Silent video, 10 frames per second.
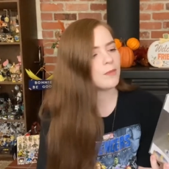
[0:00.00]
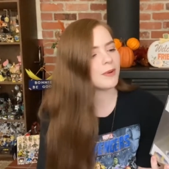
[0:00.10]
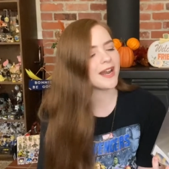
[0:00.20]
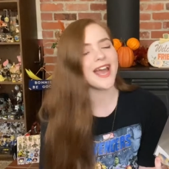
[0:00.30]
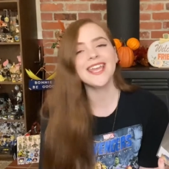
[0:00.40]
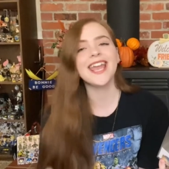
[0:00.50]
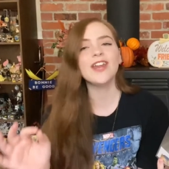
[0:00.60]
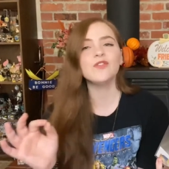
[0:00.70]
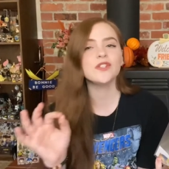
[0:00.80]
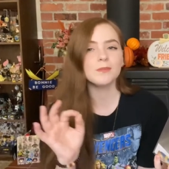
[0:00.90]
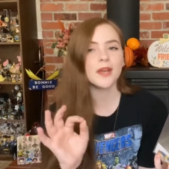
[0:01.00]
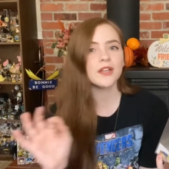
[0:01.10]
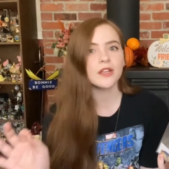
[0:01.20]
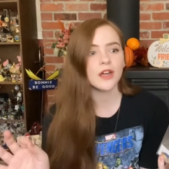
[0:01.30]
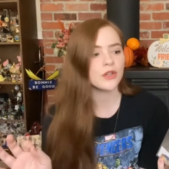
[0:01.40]
but I can respect
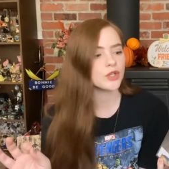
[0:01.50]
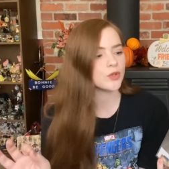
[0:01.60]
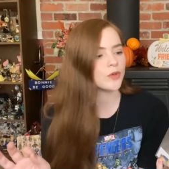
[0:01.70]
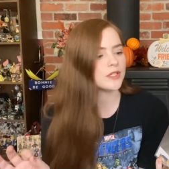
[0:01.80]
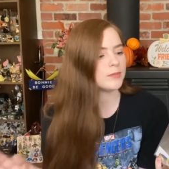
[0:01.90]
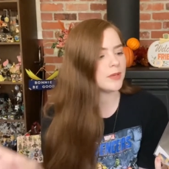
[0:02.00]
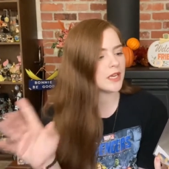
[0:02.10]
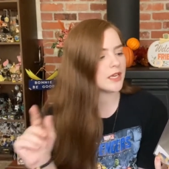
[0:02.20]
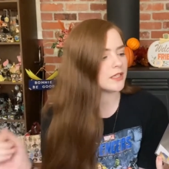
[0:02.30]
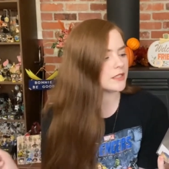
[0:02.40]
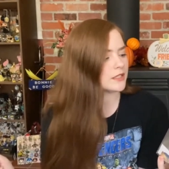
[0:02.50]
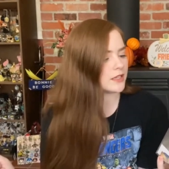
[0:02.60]
the color choice because